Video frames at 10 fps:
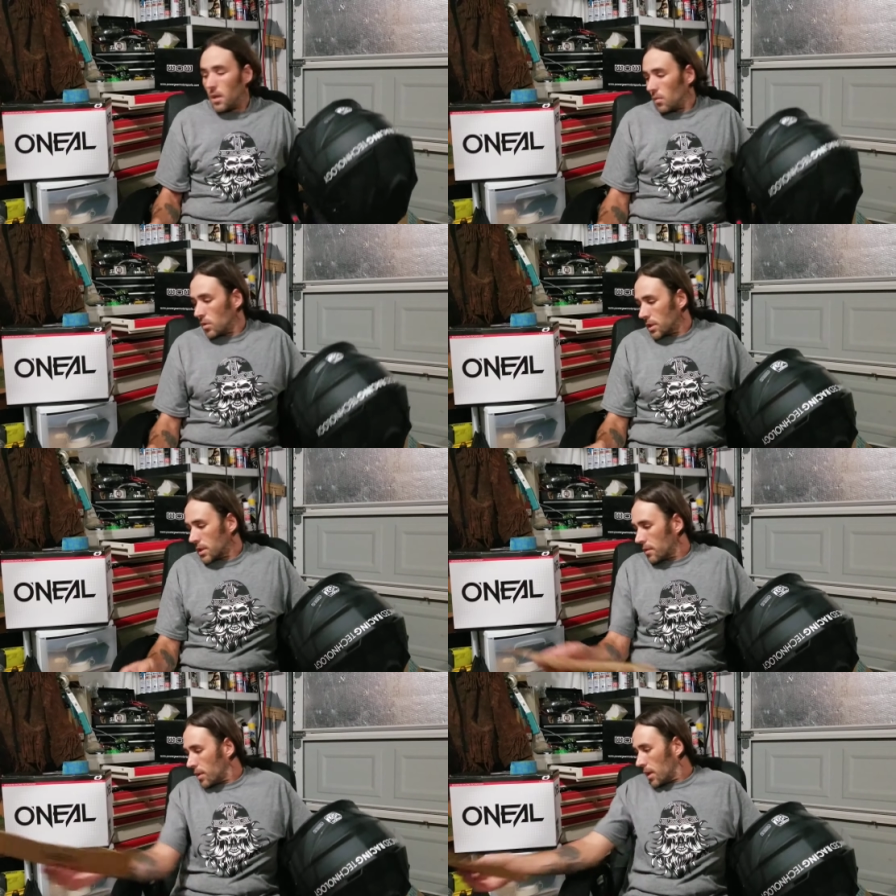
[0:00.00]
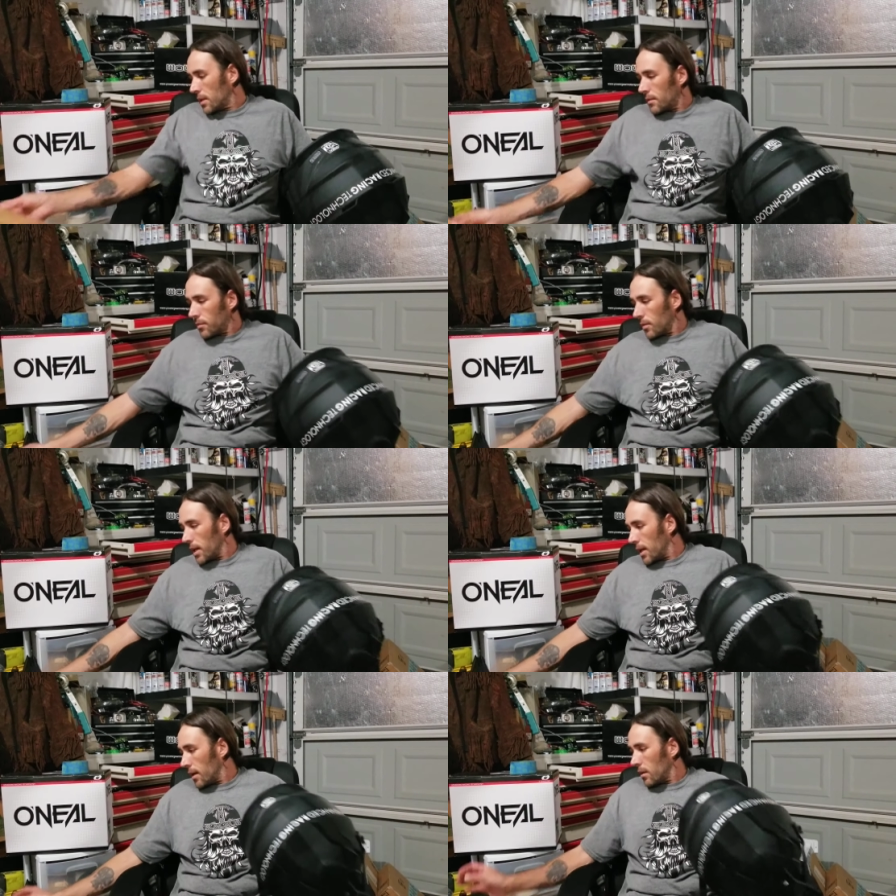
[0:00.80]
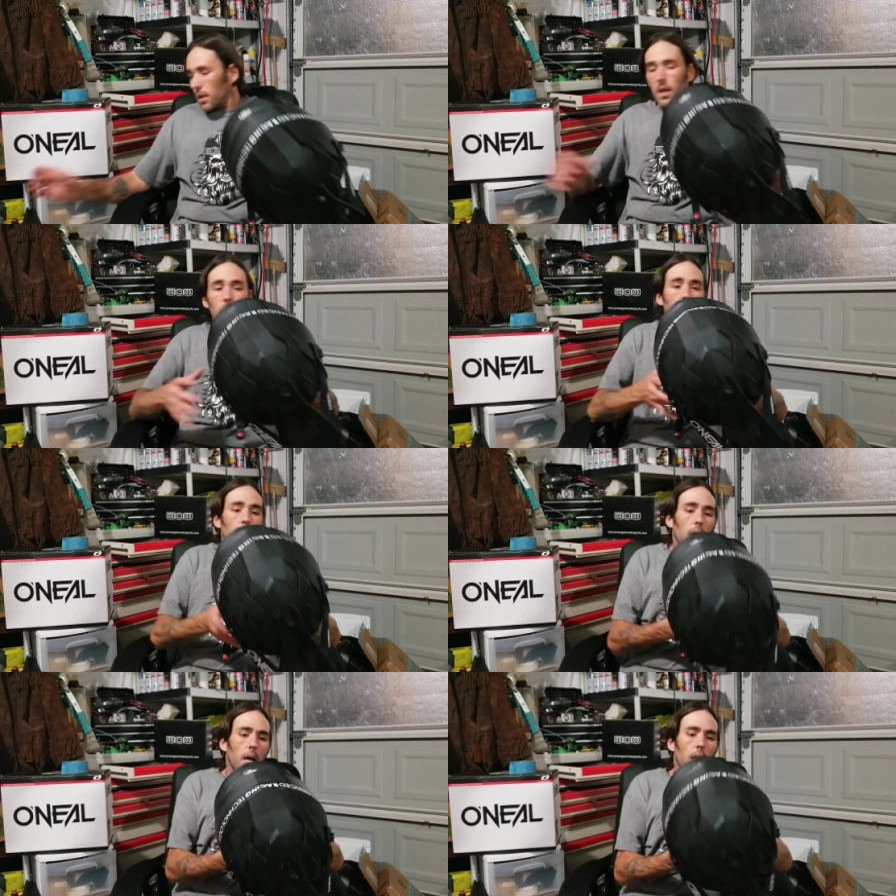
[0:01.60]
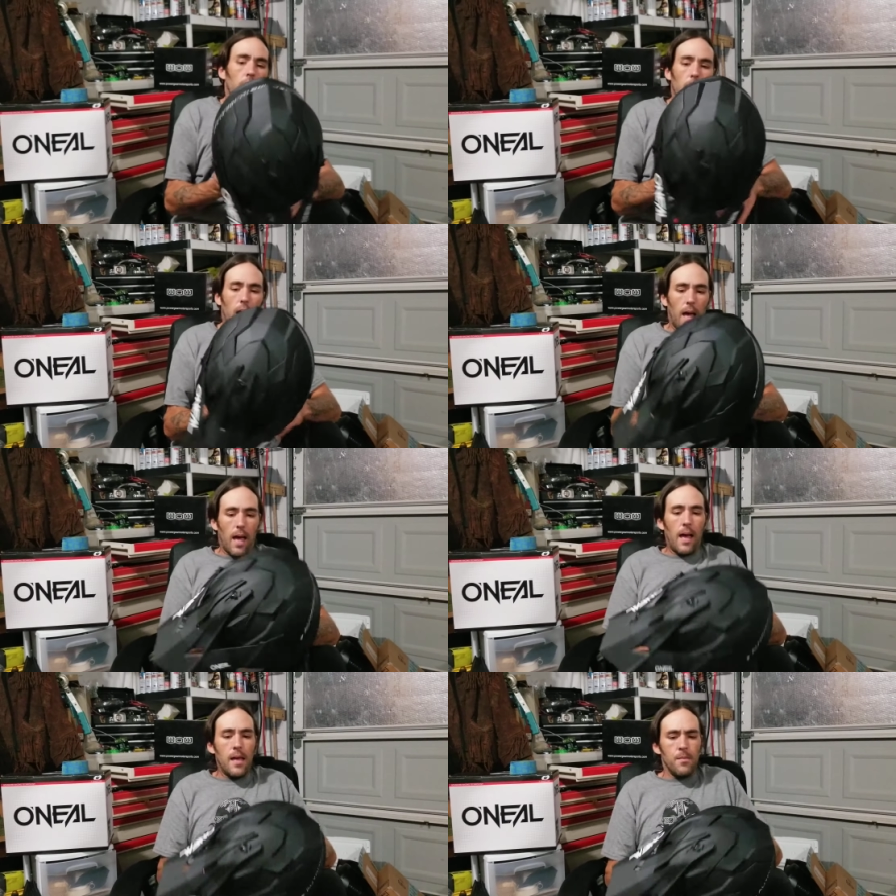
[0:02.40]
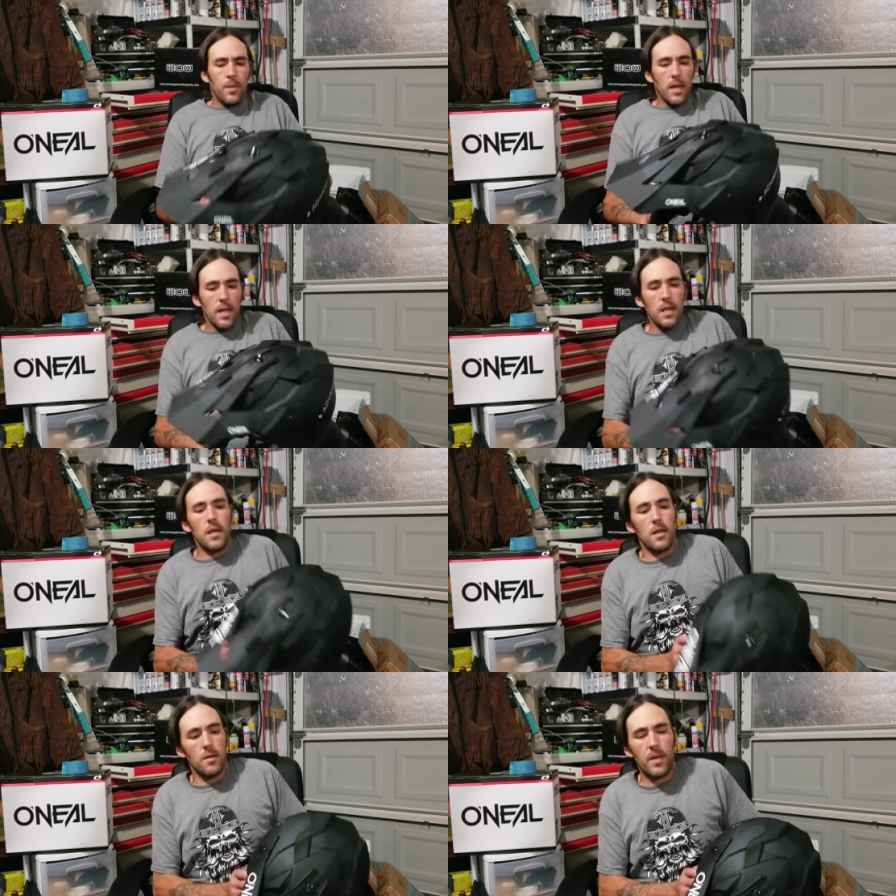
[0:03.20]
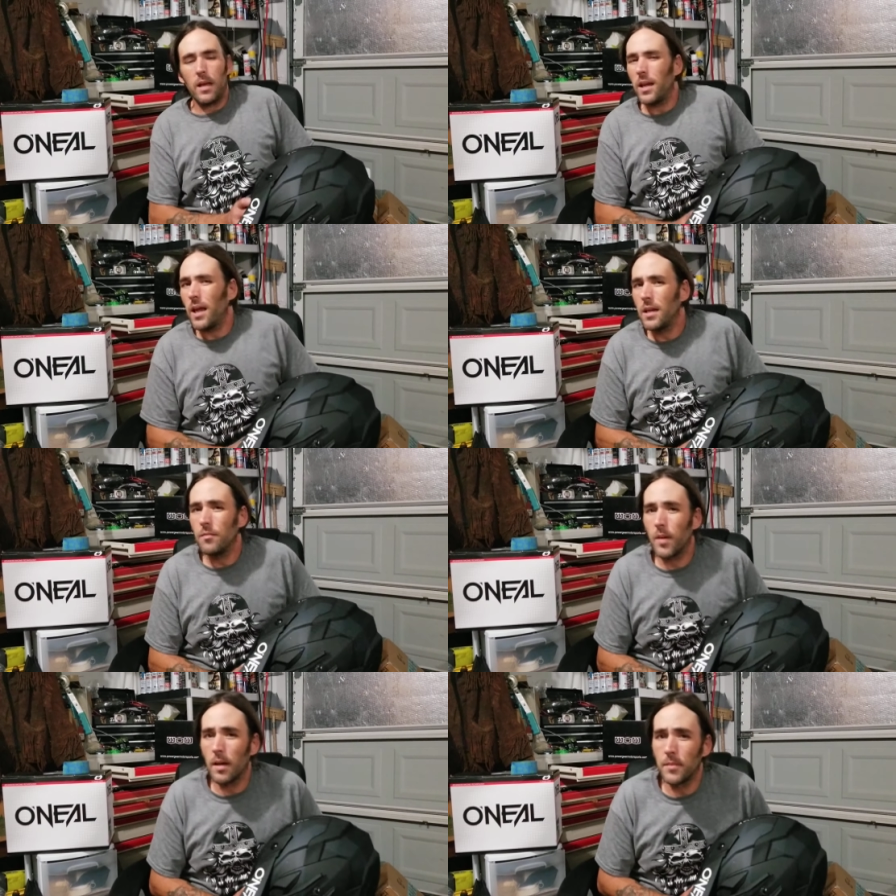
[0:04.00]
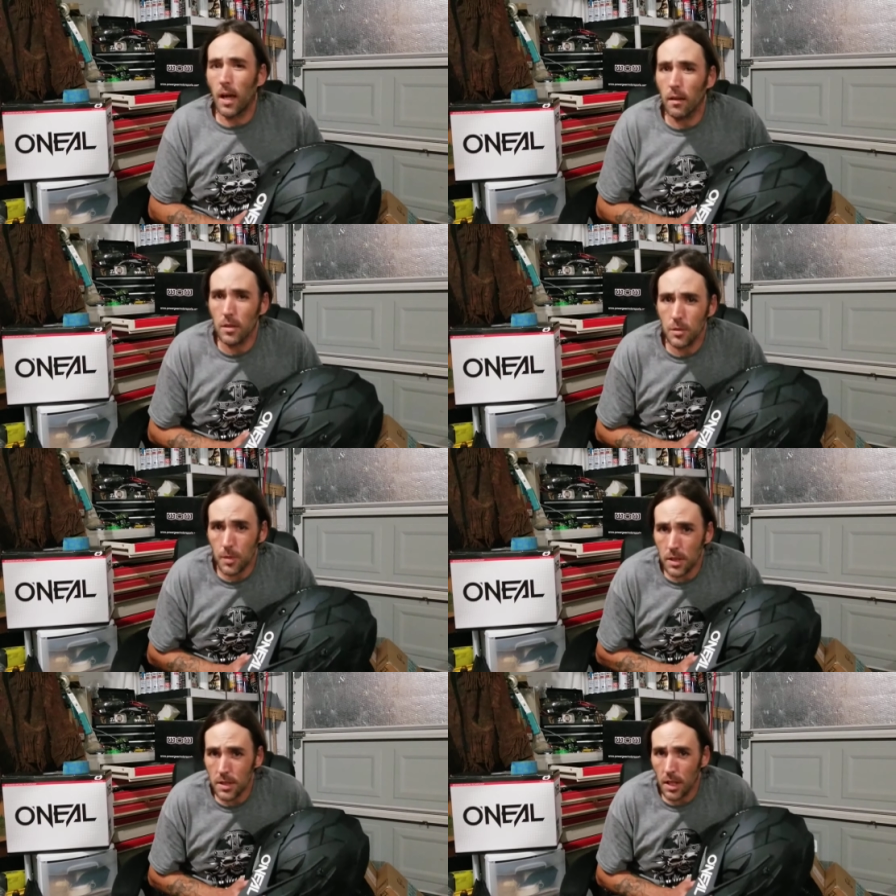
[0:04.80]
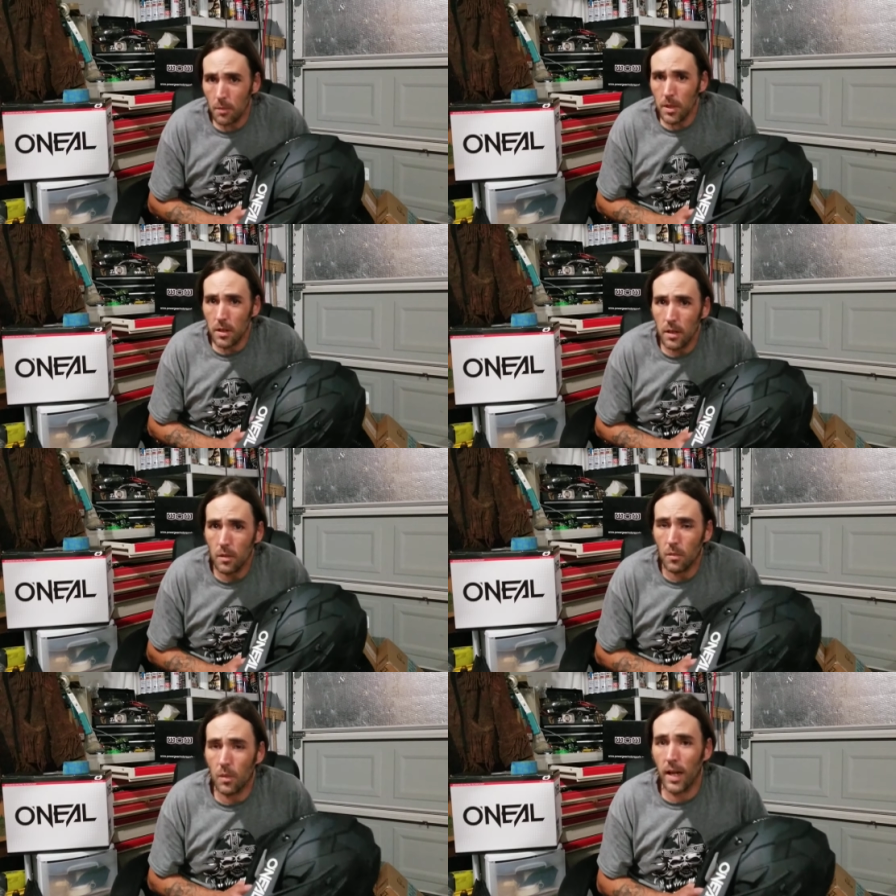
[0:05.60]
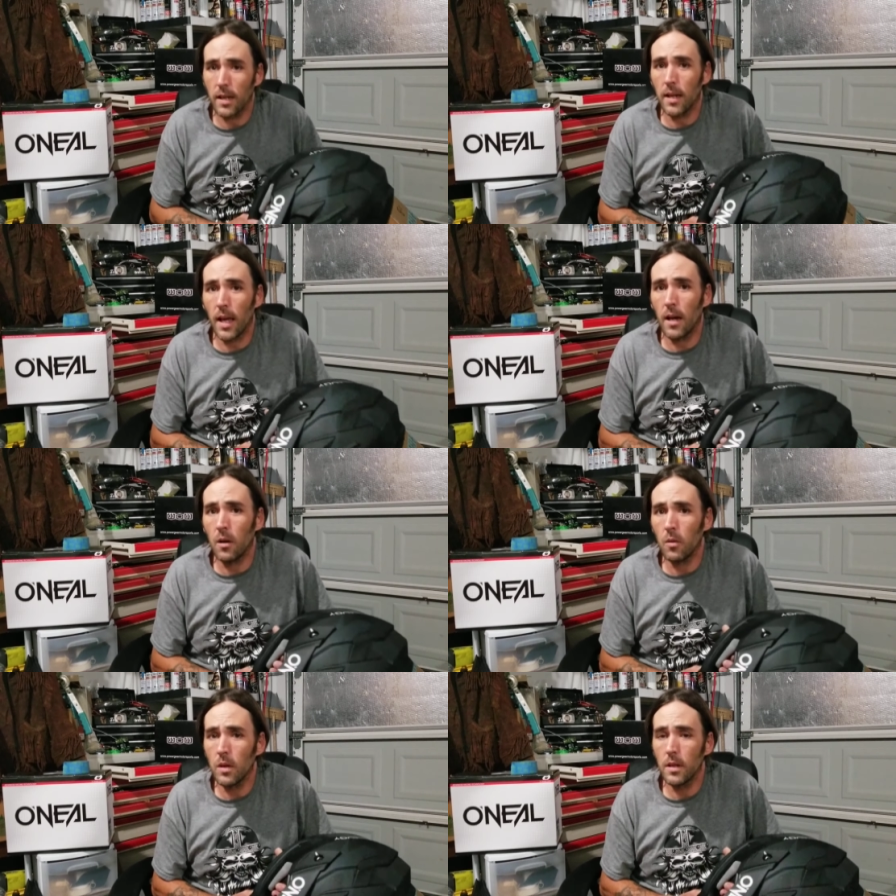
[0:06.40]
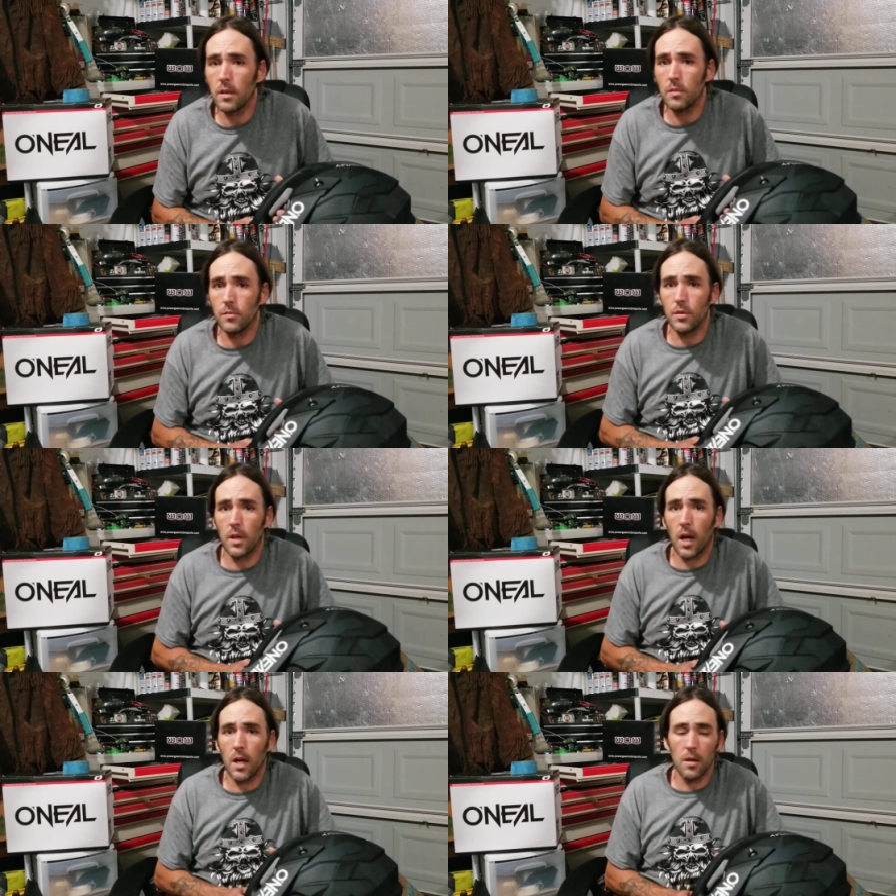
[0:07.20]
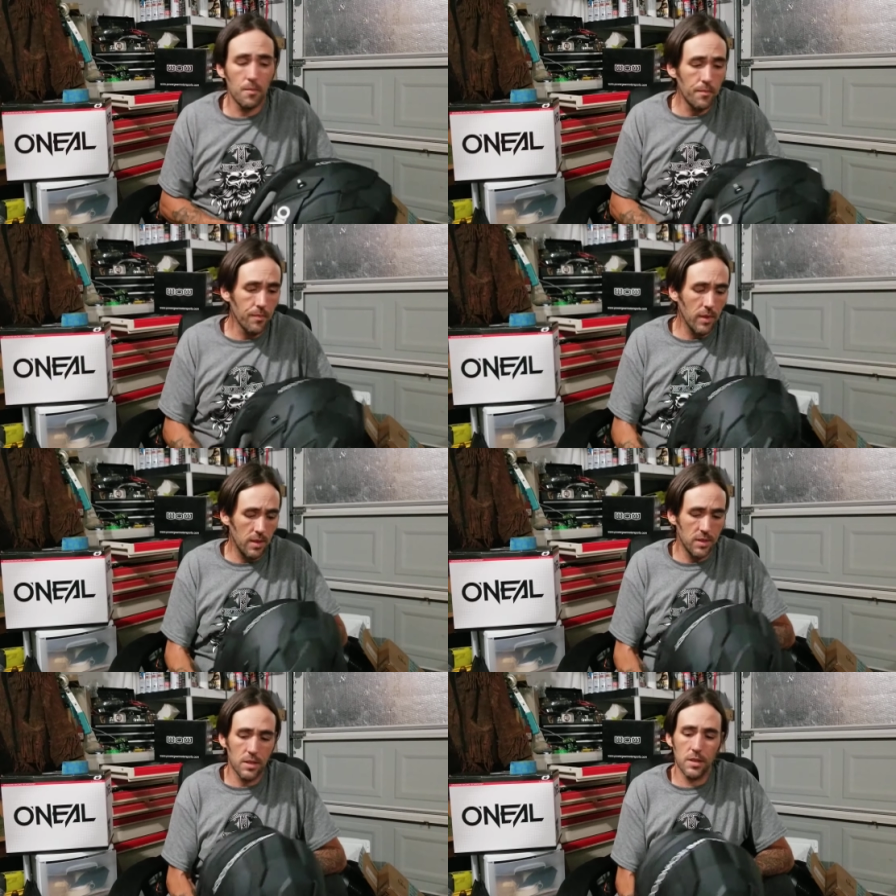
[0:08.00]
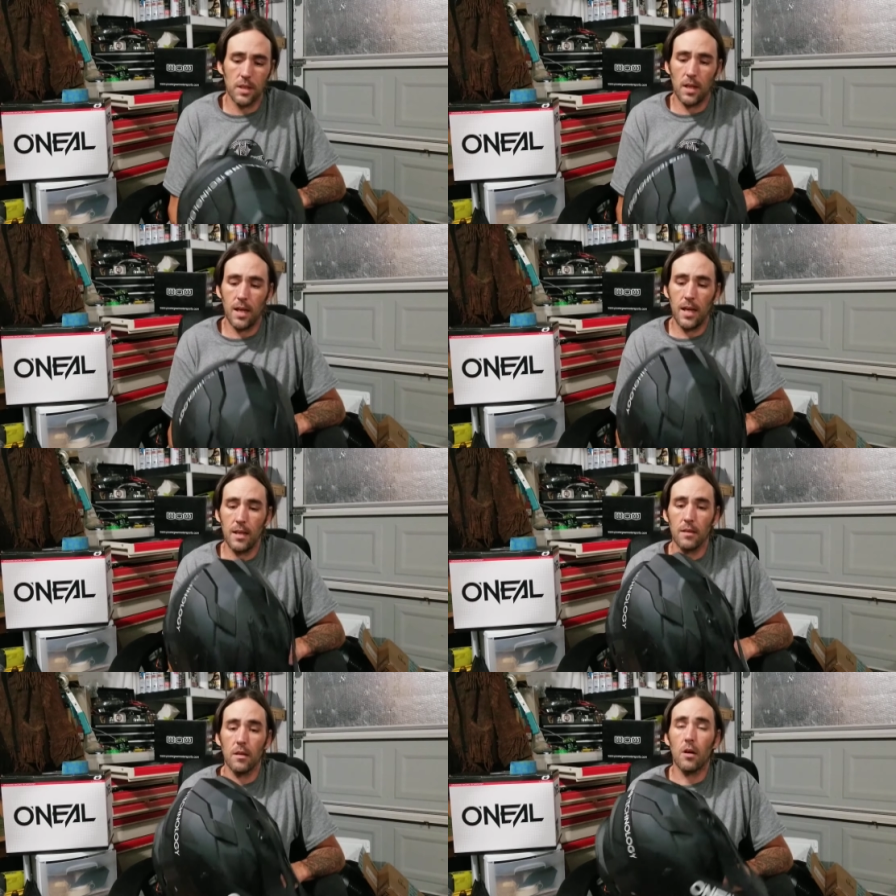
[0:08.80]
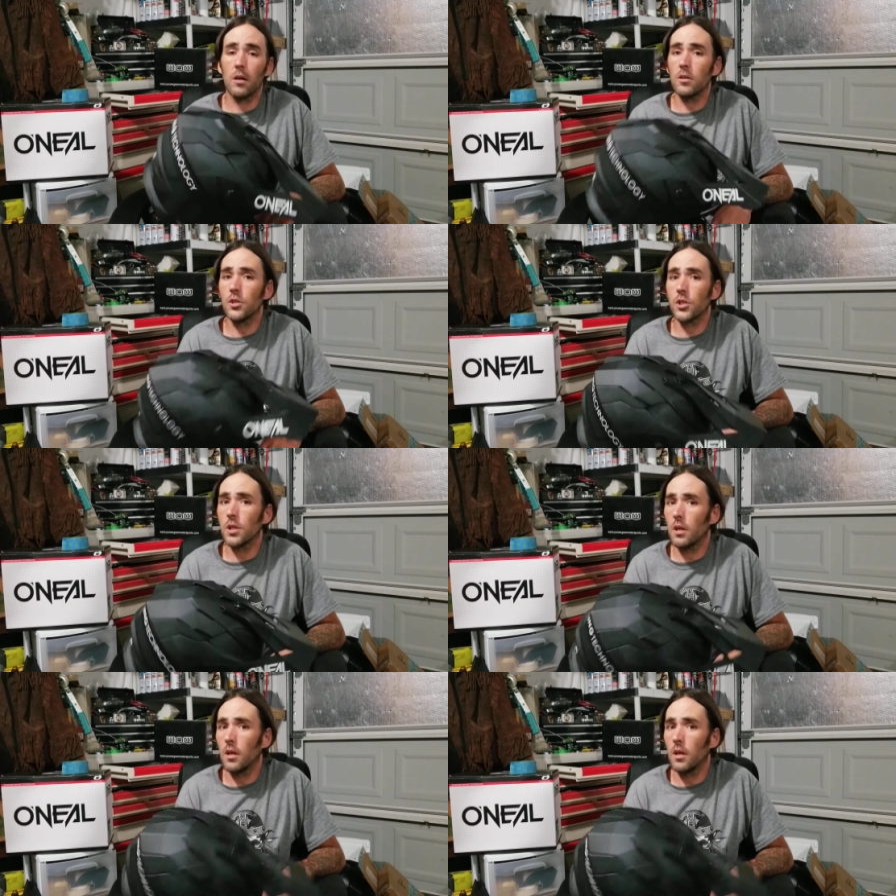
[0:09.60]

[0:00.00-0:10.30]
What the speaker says: we'll just leave it on there for right now. I paid about $85 for this helmet. Right now, this is a large,